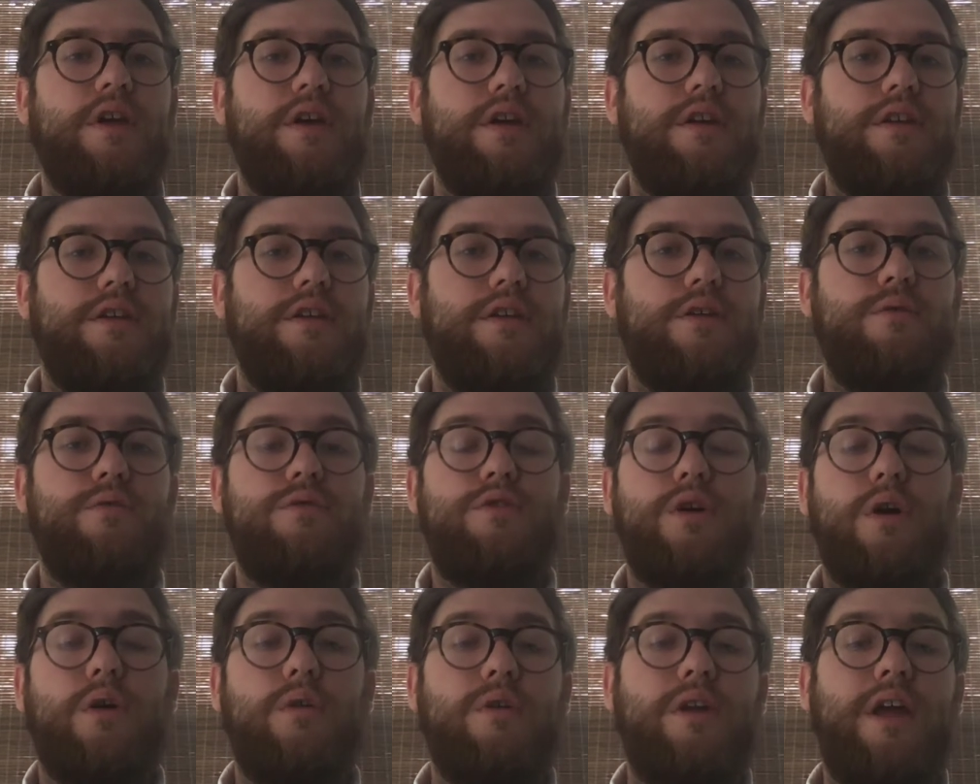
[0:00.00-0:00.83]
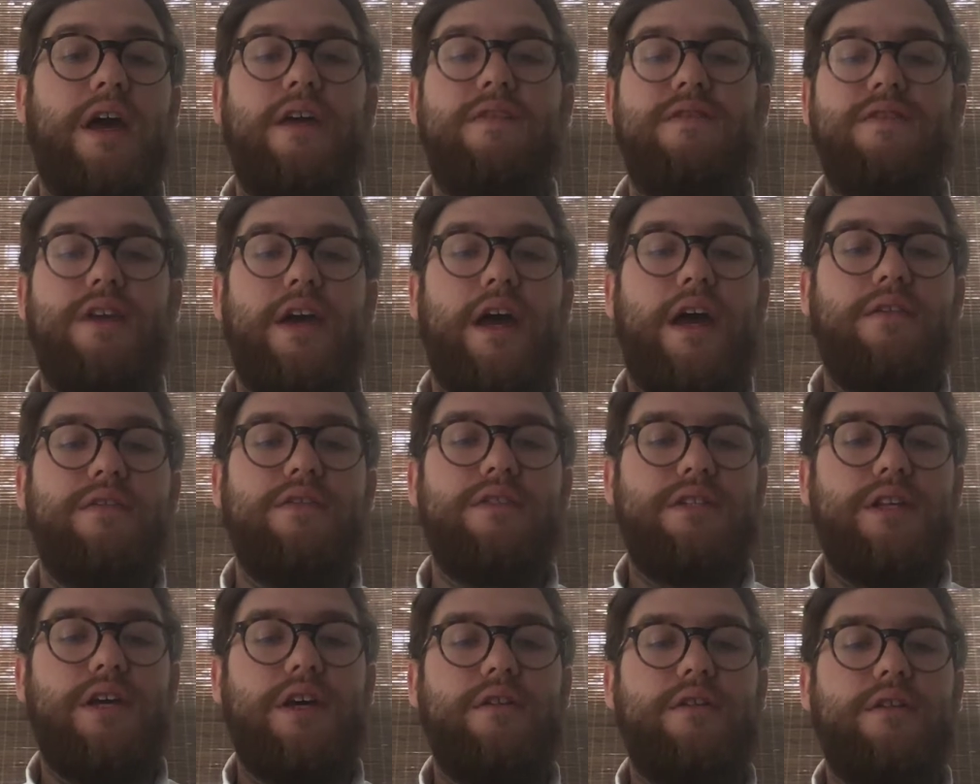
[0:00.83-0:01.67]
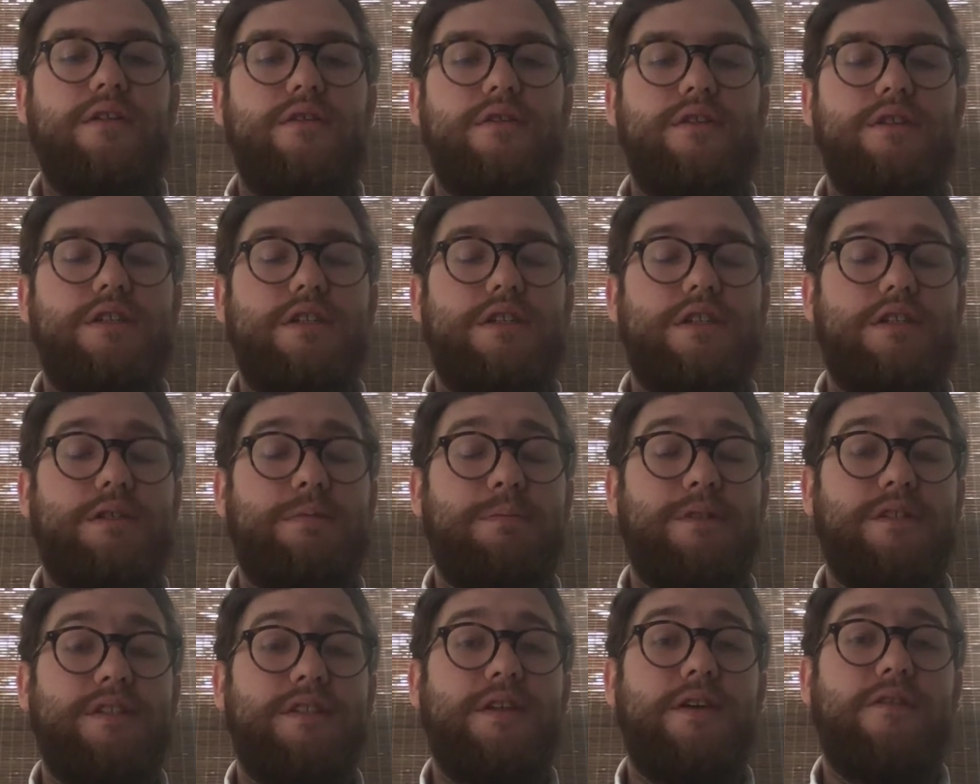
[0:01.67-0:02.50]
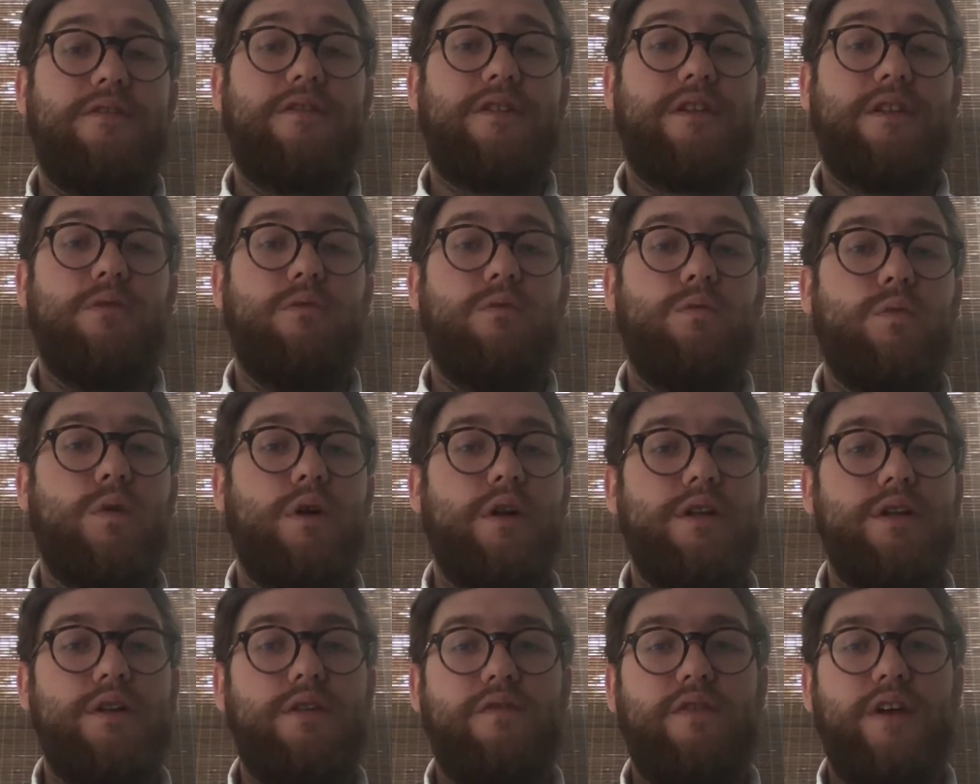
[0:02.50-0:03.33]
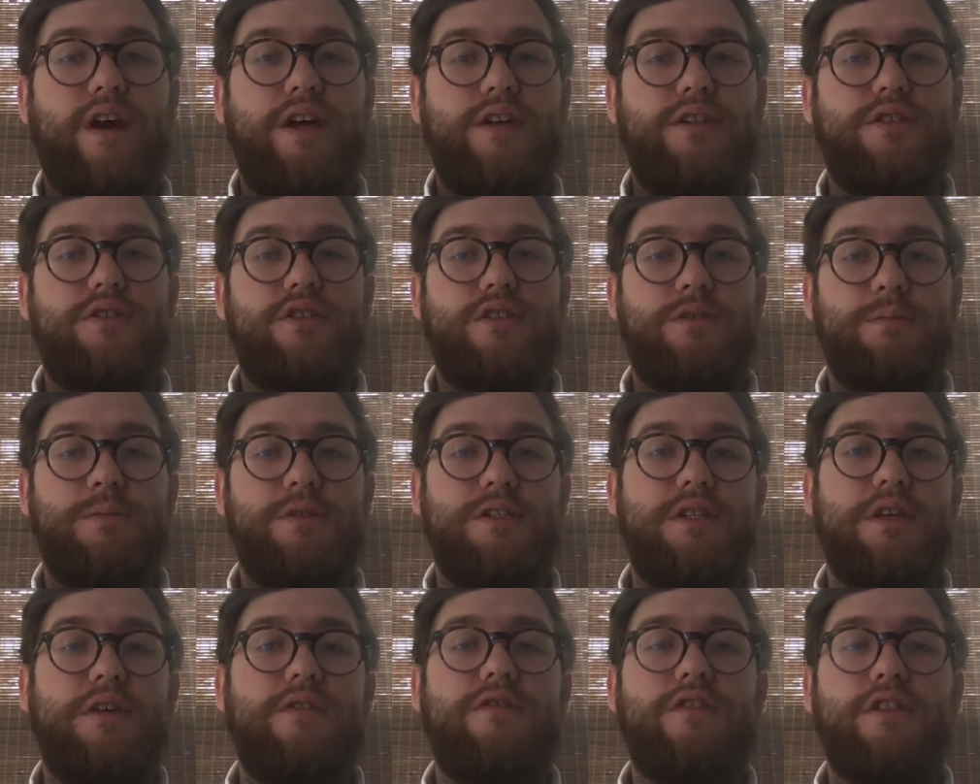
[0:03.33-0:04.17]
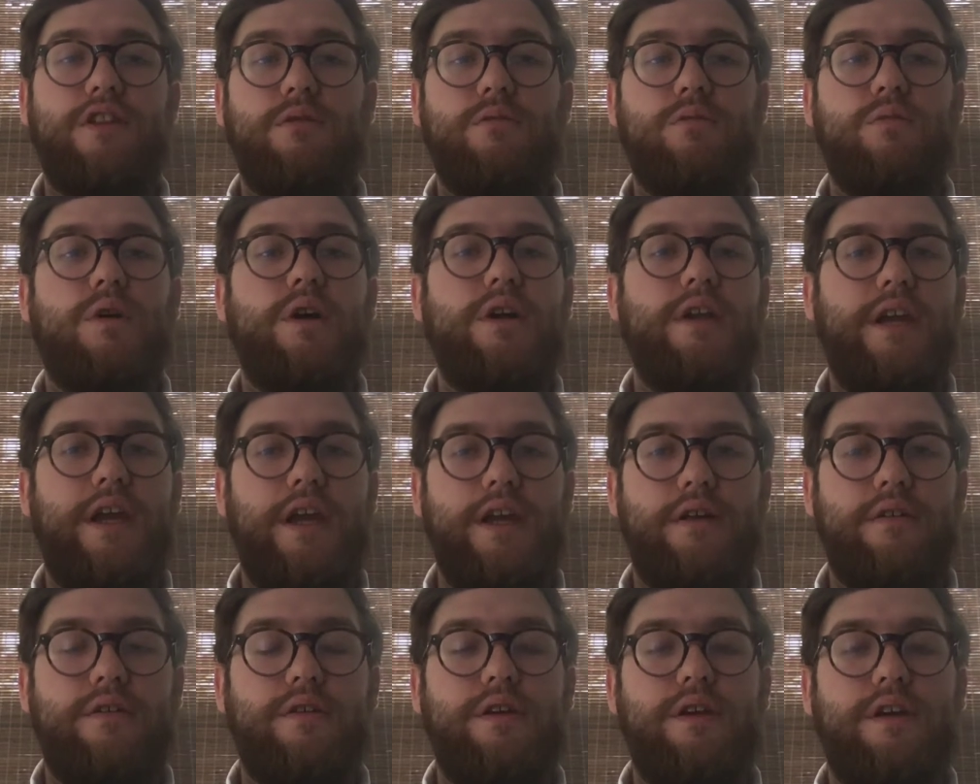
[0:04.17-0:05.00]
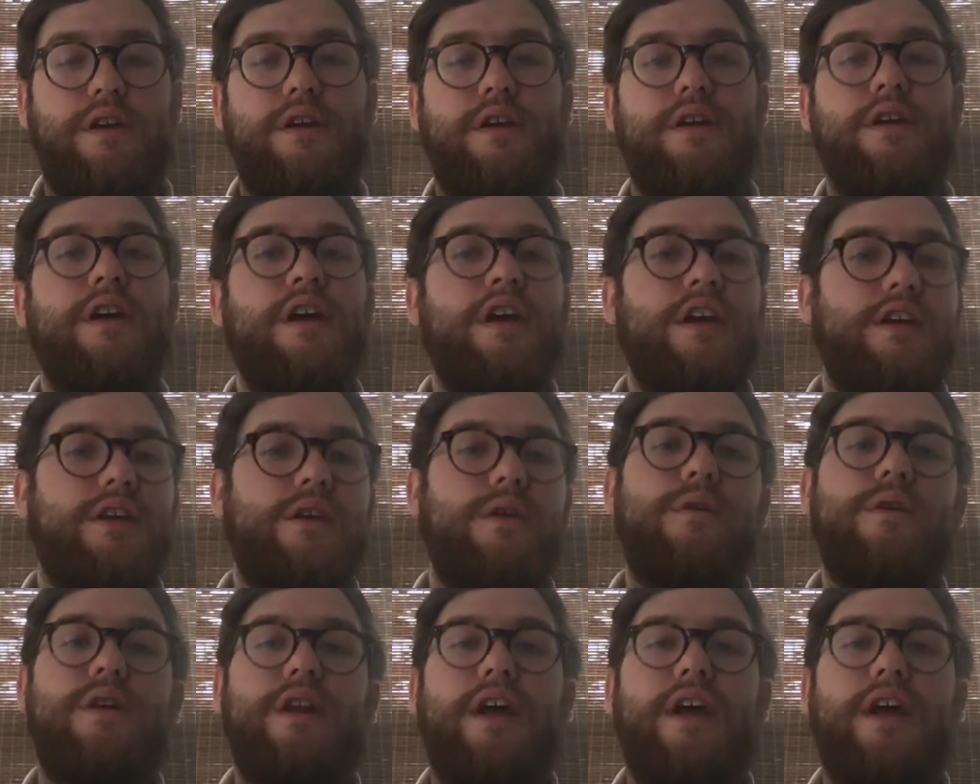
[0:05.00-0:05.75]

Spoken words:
You don't have to have it downloaded to specifically one device or specifically one area. You can